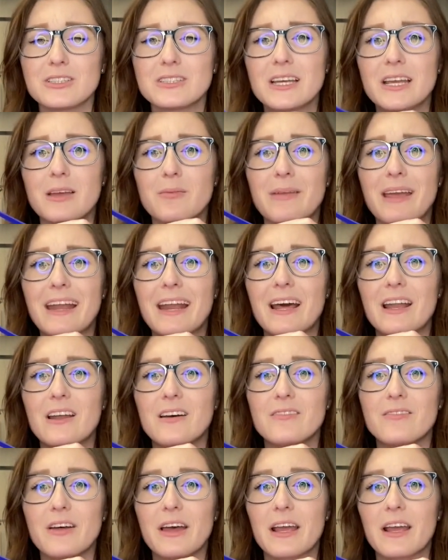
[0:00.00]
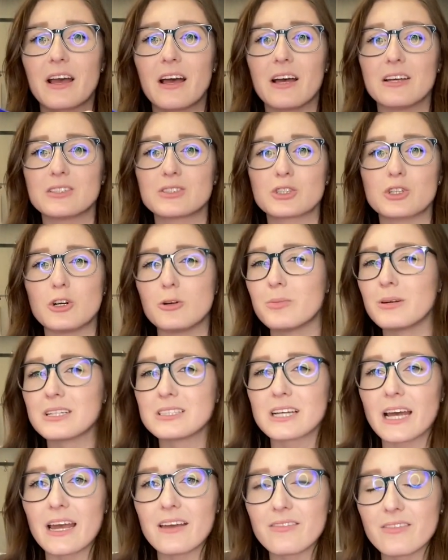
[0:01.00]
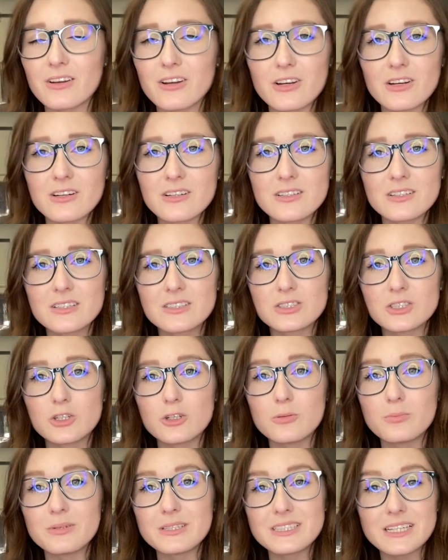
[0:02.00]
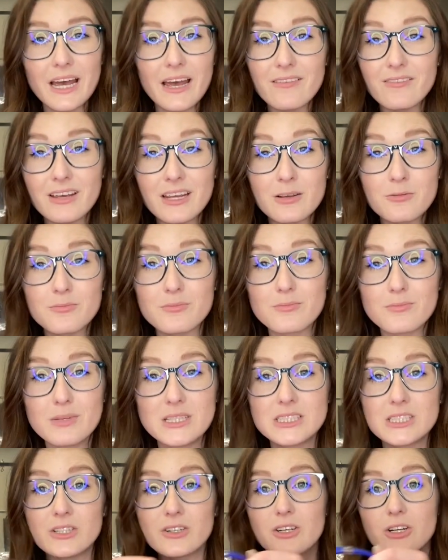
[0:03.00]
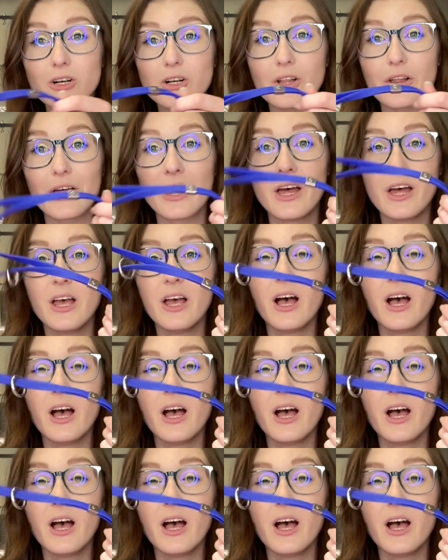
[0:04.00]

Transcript: It's like made out of like a scuba diving material.